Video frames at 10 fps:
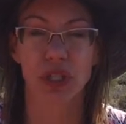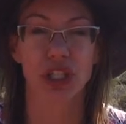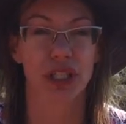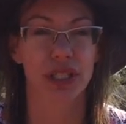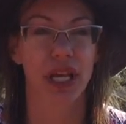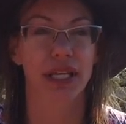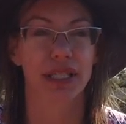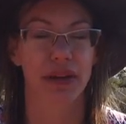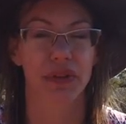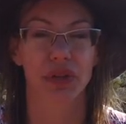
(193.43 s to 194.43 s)
which is a
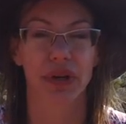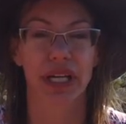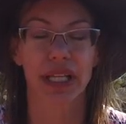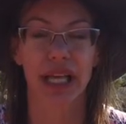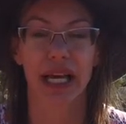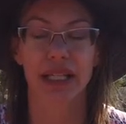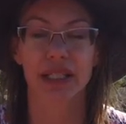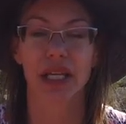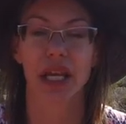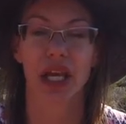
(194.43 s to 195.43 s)
seventh grade
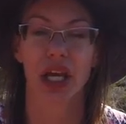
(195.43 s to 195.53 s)
class.